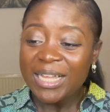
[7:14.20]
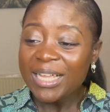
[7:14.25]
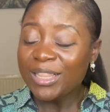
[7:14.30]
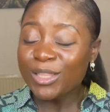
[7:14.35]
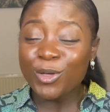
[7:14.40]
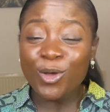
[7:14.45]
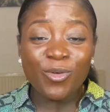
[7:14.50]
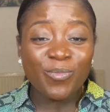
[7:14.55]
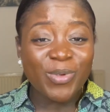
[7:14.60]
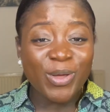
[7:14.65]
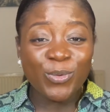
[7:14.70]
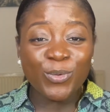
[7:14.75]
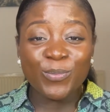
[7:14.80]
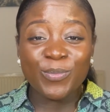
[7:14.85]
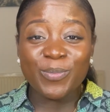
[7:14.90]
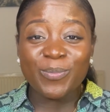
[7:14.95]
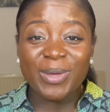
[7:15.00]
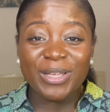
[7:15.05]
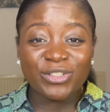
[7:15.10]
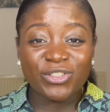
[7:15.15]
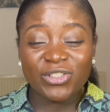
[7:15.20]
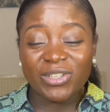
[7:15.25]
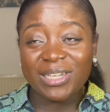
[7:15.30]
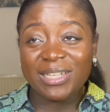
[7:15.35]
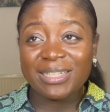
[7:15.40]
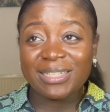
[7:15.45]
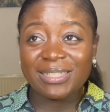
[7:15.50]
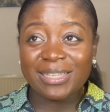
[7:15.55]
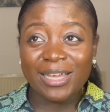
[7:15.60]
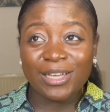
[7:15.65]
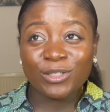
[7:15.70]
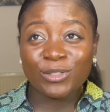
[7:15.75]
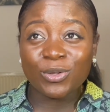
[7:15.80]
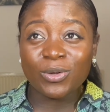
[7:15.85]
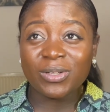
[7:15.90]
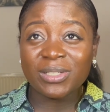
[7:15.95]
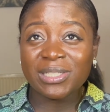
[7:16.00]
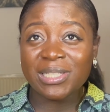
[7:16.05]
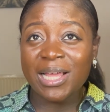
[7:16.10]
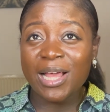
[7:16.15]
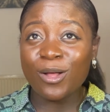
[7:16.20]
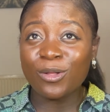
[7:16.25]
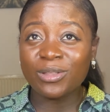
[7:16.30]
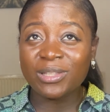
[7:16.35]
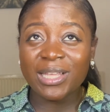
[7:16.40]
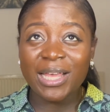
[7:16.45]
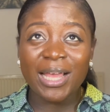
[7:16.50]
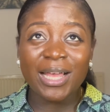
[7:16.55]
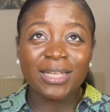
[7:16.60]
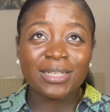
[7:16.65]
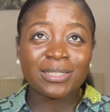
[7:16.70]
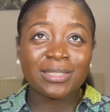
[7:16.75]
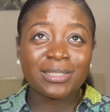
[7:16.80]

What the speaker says: government will be mentioning sectors, the healthcare